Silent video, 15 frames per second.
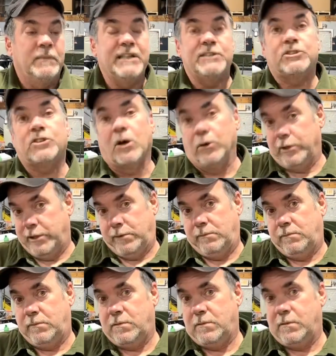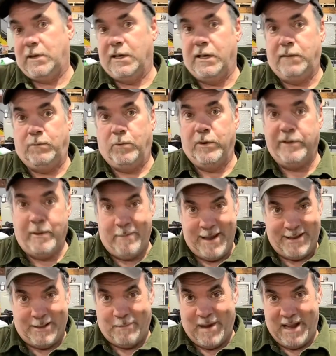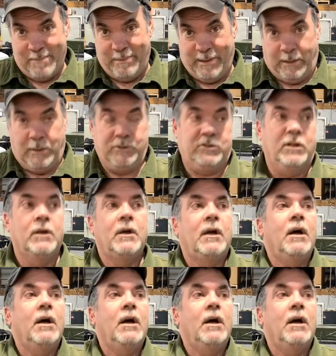Minnesota, okay, where they make the My Pillows.